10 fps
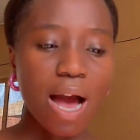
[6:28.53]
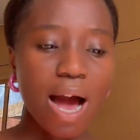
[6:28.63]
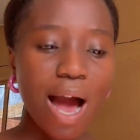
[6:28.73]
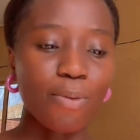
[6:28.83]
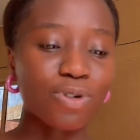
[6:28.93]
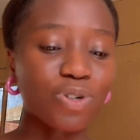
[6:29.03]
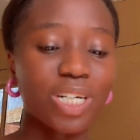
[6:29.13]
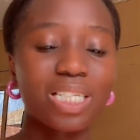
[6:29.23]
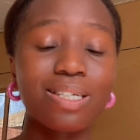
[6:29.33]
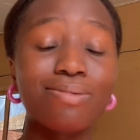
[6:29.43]
I was
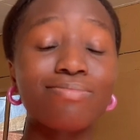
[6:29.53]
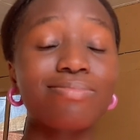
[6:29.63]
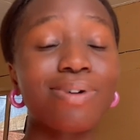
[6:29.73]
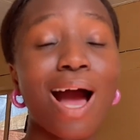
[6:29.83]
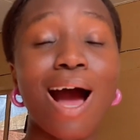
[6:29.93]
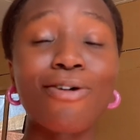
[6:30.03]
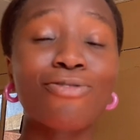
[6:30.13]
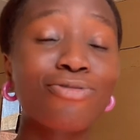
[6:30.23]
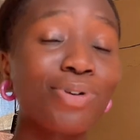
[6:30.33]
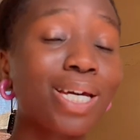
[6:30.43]
already
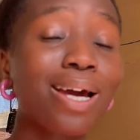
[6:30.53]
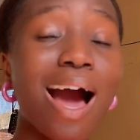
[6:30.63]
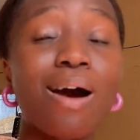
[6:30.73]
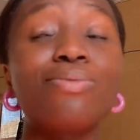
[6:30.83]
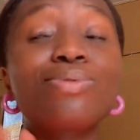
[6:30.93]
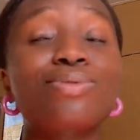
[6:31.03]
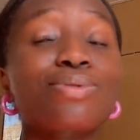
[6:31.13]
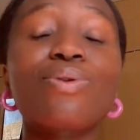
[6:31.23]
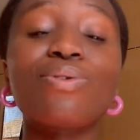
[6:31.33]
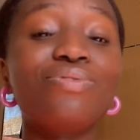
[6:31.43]
halfway out
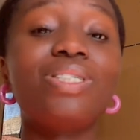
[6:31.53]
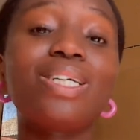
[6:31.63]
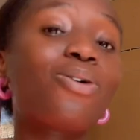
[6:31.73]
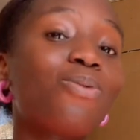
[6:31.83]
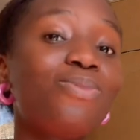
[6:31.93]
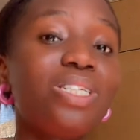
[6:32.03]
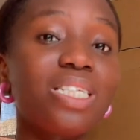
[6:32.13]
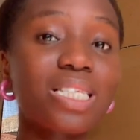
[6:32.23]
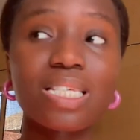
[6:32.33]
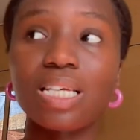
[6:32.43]
of the
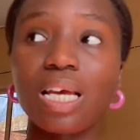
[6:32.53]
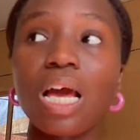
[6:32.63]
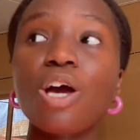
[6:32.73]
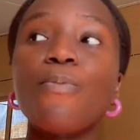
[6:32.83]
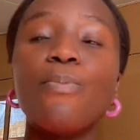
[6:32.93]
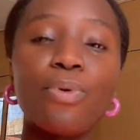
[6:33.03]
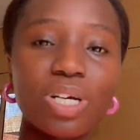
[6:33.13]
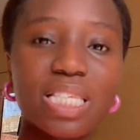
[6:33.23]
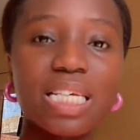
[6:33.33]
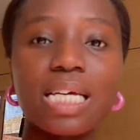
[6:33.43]
community.
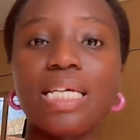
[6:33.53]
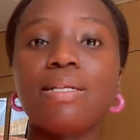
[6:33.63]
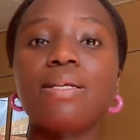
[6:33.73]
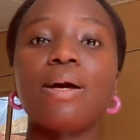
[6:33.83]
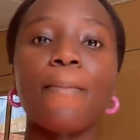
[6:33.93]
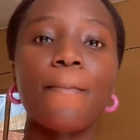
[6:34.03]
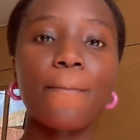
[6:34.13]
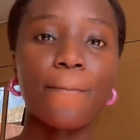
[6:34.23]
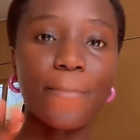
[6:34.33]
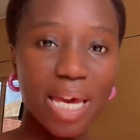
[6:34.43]
But in
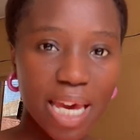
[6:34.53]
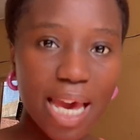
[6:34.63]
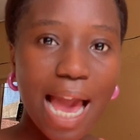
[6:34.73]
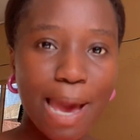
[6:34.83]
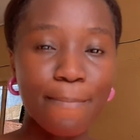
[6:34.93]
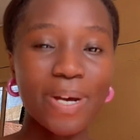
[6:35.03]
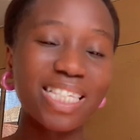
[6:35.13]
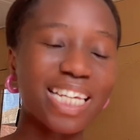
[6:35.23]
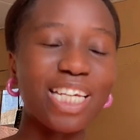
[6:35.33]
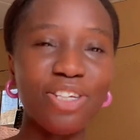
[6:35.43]
May, I
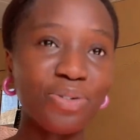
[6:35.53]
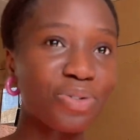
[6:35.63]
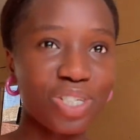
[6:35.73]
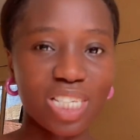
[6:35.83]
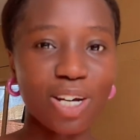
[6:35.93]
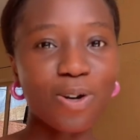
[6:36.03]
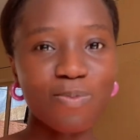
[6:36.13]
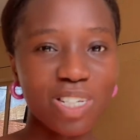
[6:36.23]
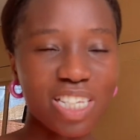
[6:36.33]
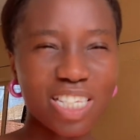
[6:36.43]
met a new Christian
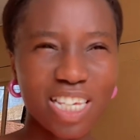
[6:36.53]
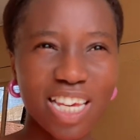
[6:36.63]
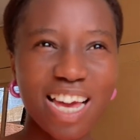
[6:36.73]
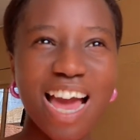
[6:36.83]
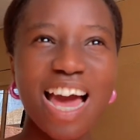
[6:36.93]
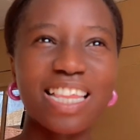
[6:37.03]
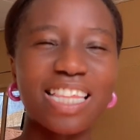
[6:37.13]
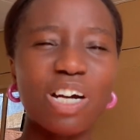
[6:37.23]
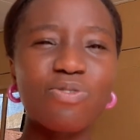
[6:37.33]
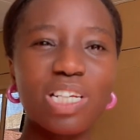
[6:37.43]
community
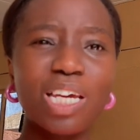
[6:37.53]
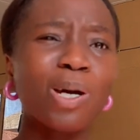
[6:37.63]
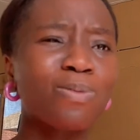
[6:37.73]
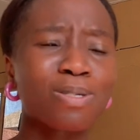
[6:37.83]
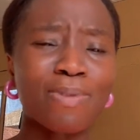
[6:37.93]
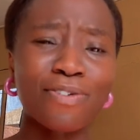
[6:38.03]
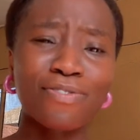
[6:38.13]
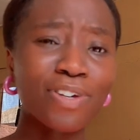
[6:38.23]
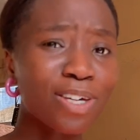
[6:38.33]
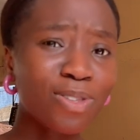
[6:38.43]
that really helped my
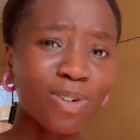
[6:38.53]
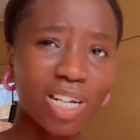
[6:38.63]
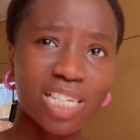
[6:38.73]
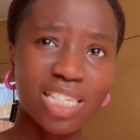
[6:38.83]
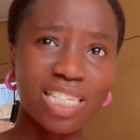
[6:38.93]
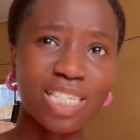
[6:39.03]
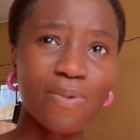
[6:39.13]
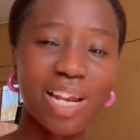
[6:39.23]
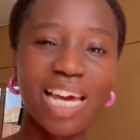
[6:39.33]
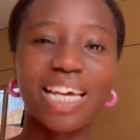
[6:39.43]
faith, honestly. They
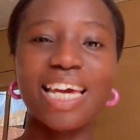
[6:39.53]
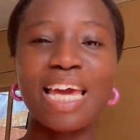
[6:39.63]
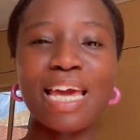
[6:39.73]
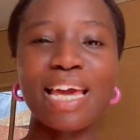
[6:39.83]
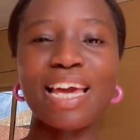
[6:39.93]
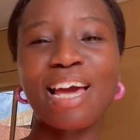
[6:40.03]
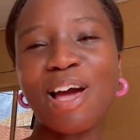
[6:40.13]
were like a